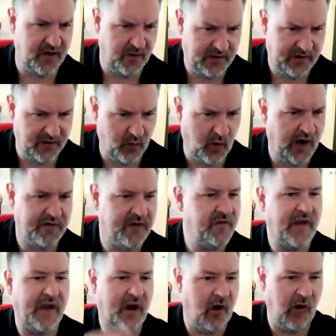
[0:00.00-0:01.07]
know, in the way
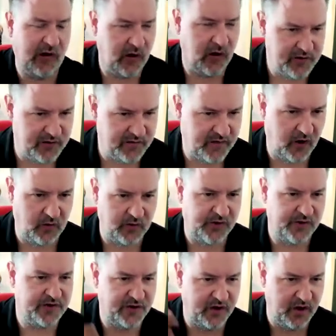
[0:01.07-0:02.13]
that they are in lots of
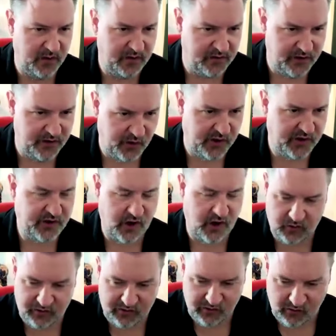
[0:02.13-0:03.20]
cultures, you know, in Jewish
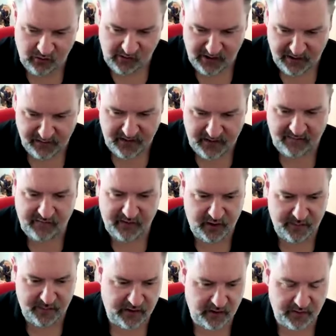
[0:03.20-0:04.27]
culture or in African
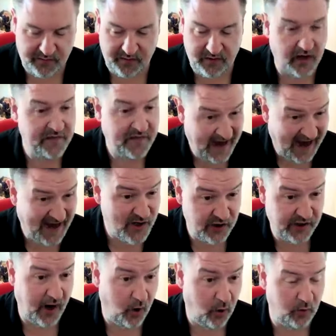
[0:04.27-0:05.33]
American, that they
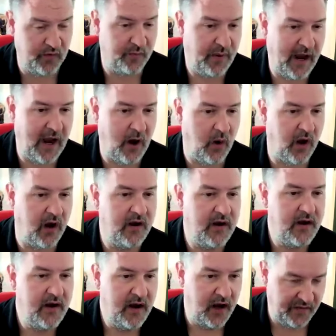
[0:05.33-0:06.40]
actually hold the power
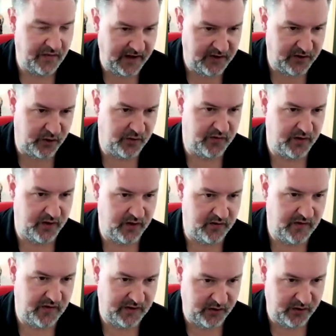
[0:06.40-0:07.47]
and they do
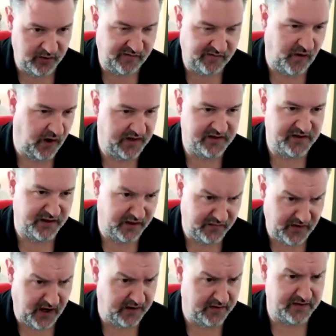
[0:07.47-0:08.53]
the they do the fighting and
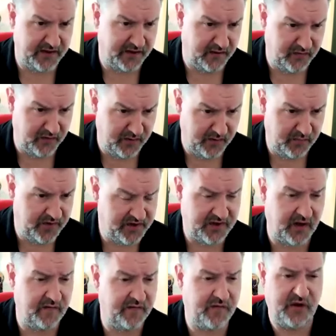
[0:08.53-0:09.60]
the hunting and the
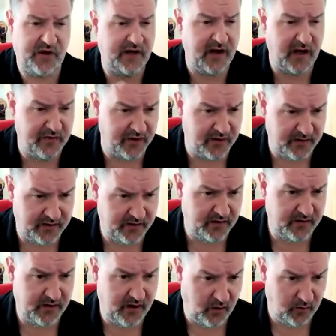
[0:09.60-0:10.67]
stuff that in other
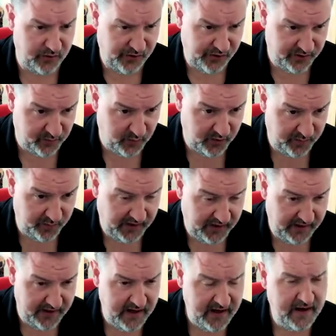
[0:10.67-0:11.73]
cultures would
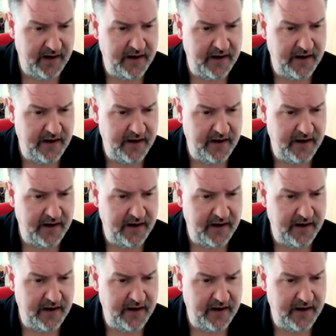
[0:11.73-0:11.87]
be